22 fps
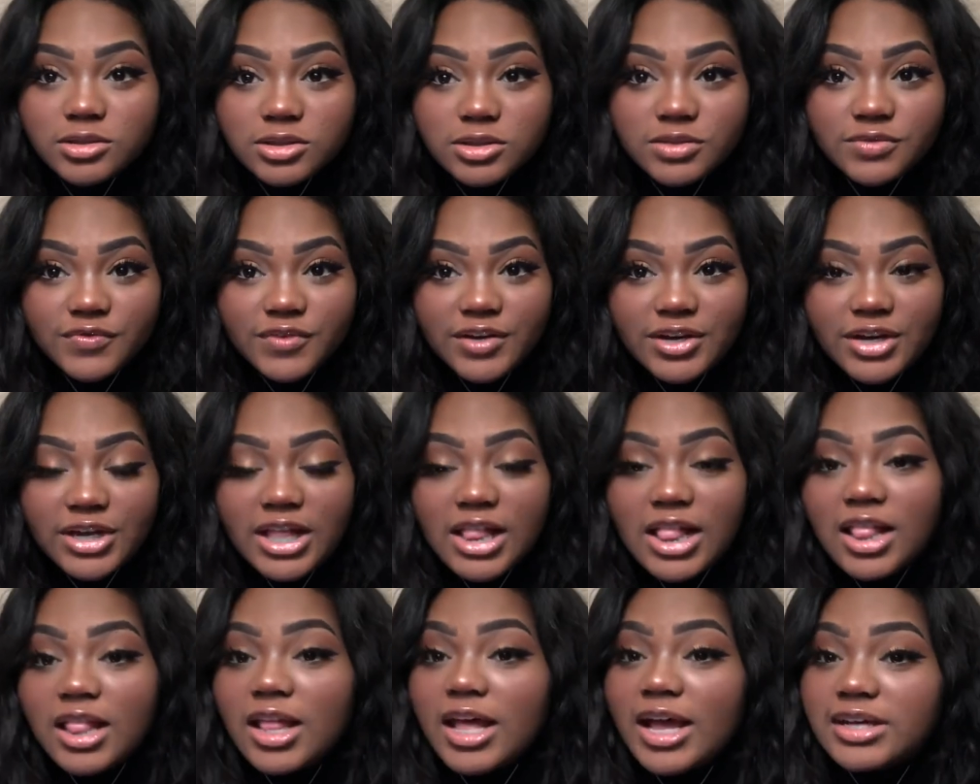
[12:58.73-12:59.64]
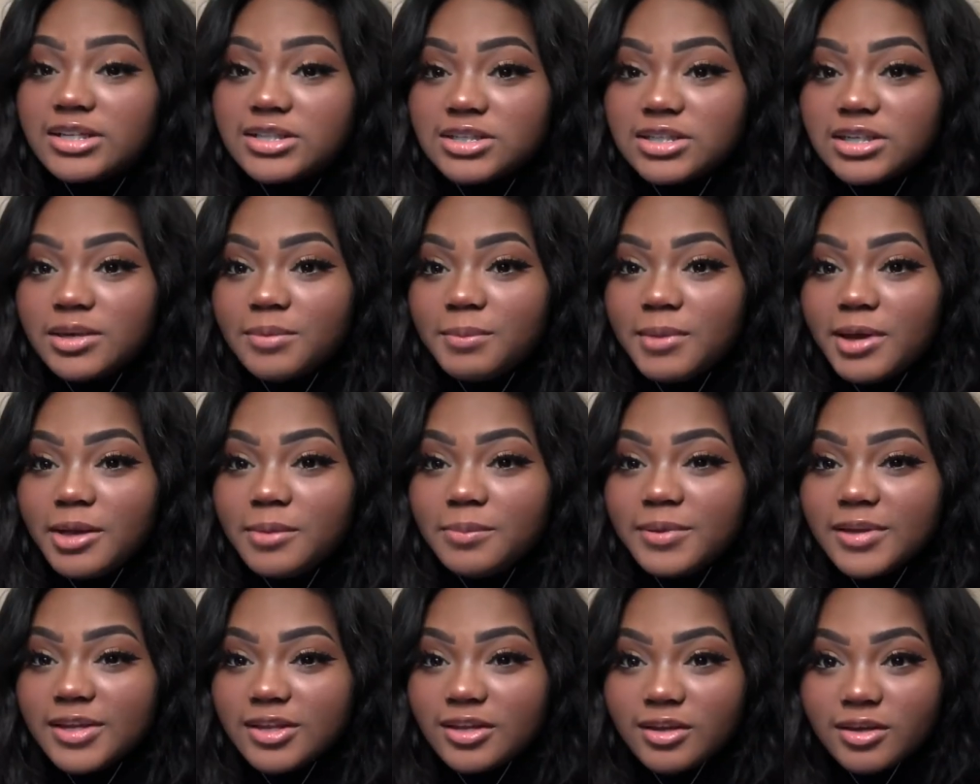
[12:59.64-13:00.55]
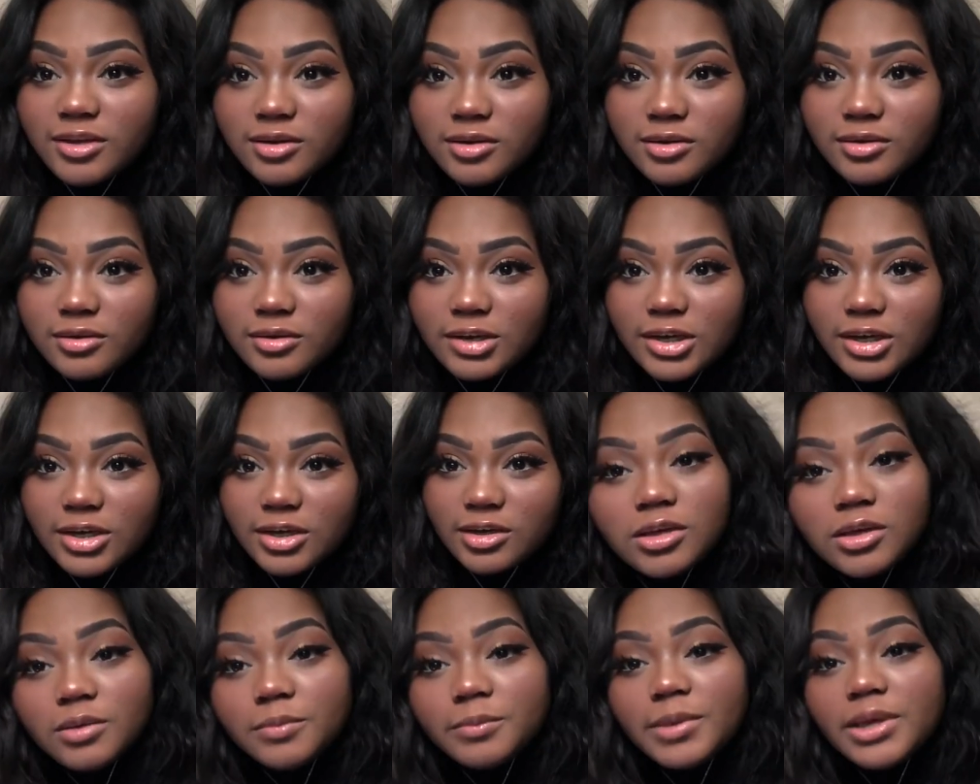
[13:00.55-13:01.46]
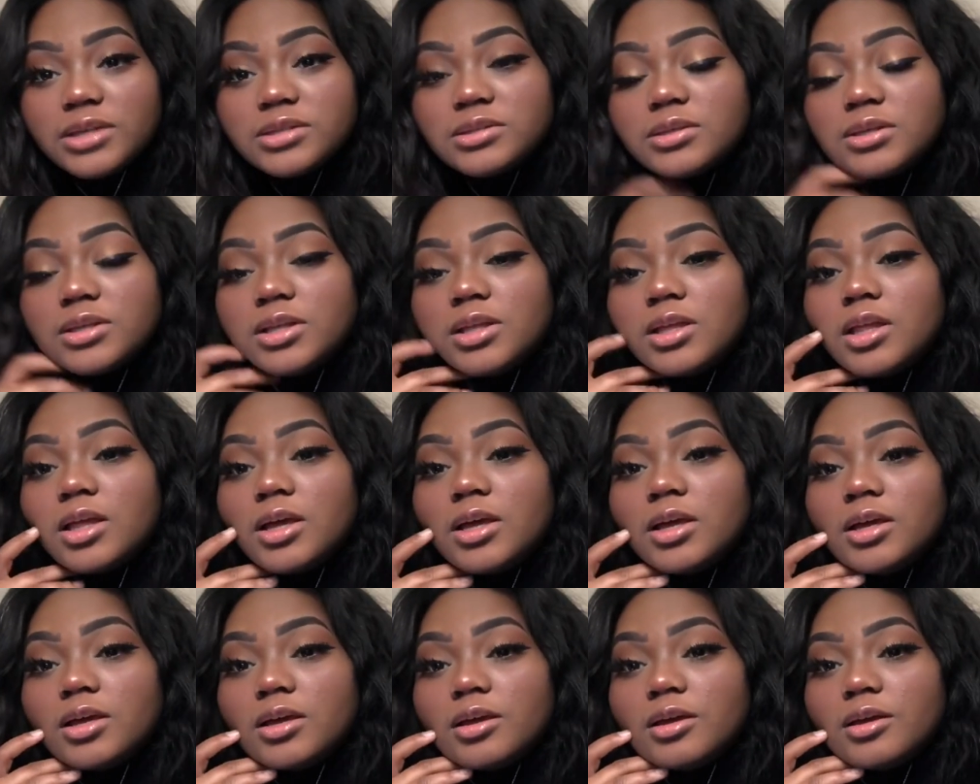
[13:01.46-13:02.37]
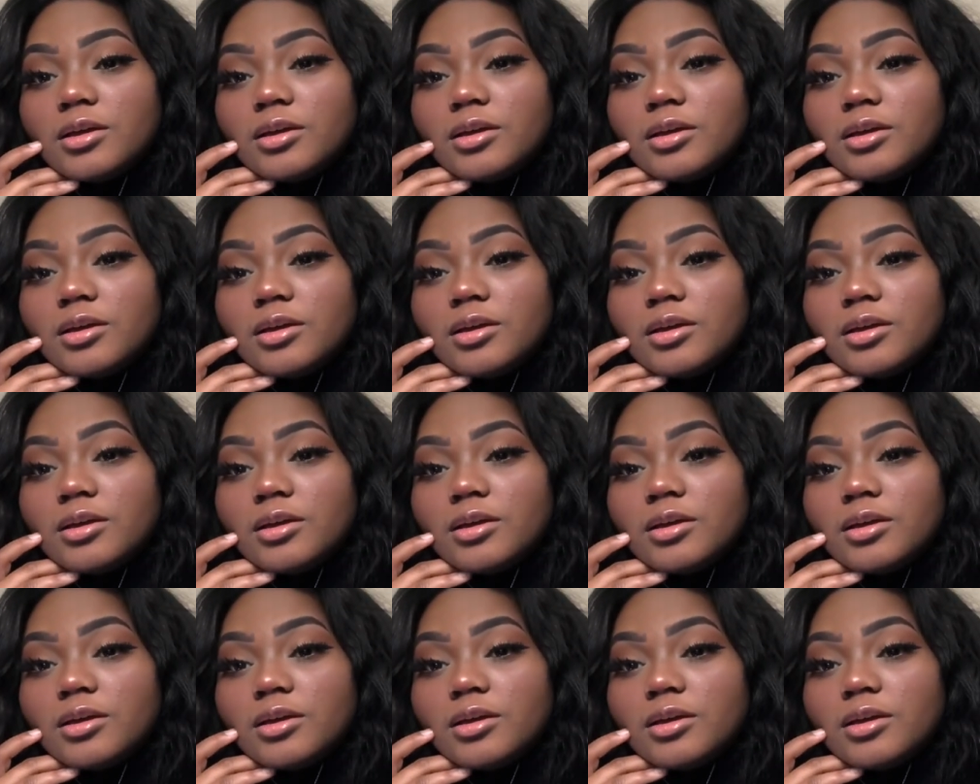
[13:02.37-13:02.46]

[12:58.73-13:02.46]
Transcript: It's very classy in my opinion. Makes me look like